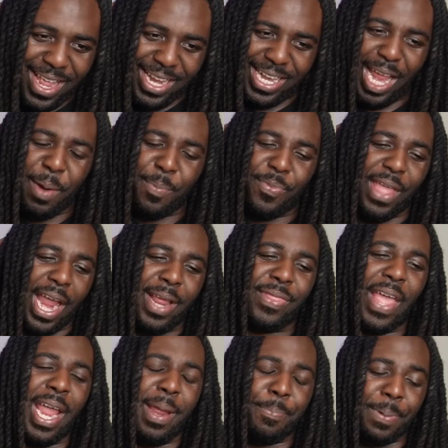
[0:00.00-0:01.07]
they they
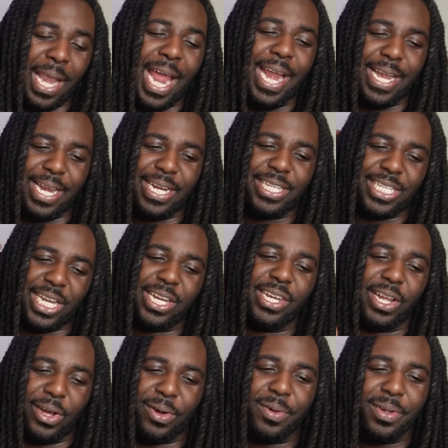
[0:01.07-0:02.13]
they played
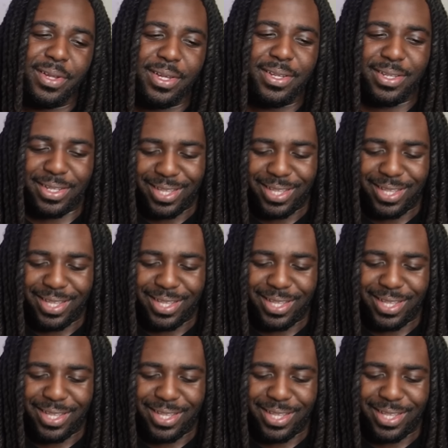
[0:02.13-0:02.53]
Nintendo. Yeah,